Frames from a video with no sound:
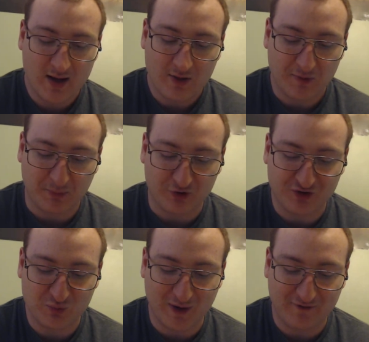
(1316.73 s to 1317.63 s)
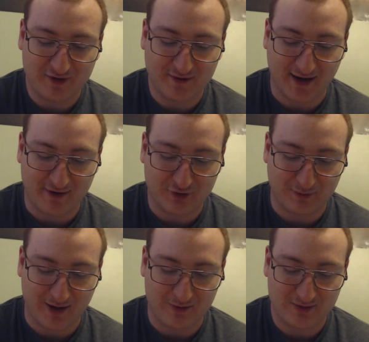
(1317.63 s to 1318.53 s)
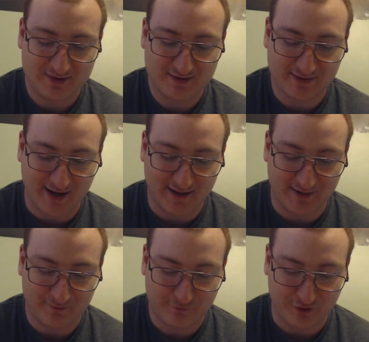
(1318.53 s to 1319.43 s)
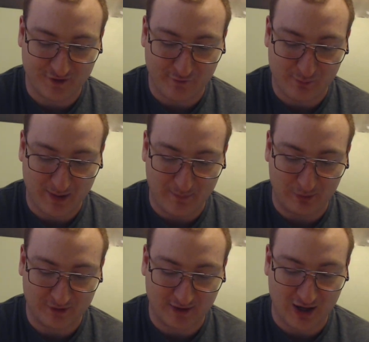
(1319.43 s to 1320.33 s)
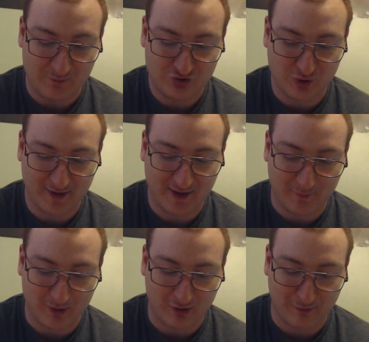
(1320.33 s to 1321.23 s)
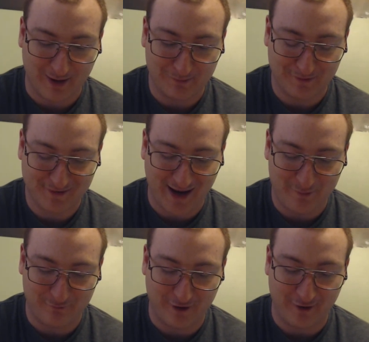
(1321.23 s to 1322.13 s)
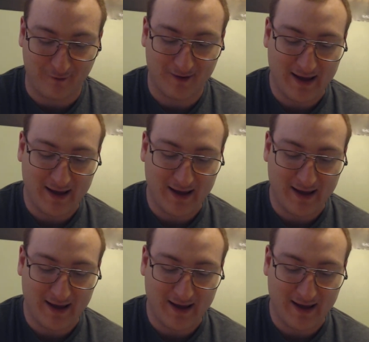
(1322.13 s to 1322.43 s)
The person waved his hands around, stating for the seven people to come join him around his campfire